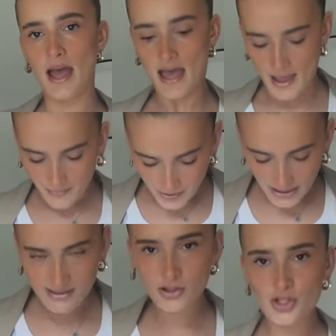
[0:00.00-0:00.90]
But
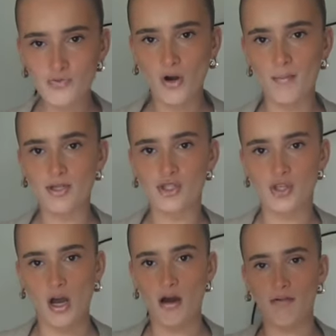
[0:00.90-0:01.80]
these are just from
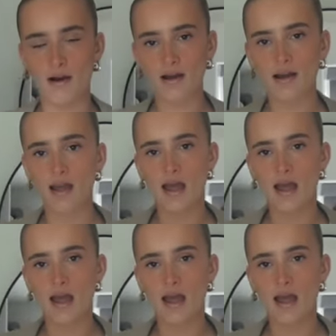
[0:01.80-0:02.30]
Zara,